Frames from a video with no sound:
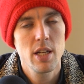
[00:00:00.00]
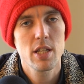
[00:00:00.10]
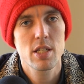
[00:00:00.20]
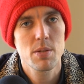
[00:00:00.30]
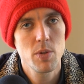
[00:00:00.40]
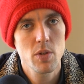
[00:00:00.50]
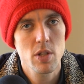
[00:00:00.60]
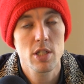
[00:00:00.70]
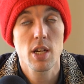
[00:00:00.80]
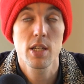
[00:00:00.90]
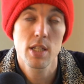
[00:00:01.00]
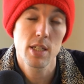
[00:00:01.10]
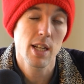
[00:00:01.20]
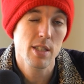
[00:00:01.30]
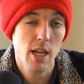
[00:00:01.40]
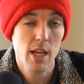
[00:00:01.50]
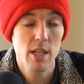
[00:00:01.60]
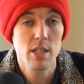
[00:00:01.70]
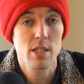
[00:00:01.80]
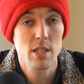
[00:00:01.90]
It's smoother, than
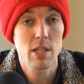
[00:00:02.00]
Delta-8.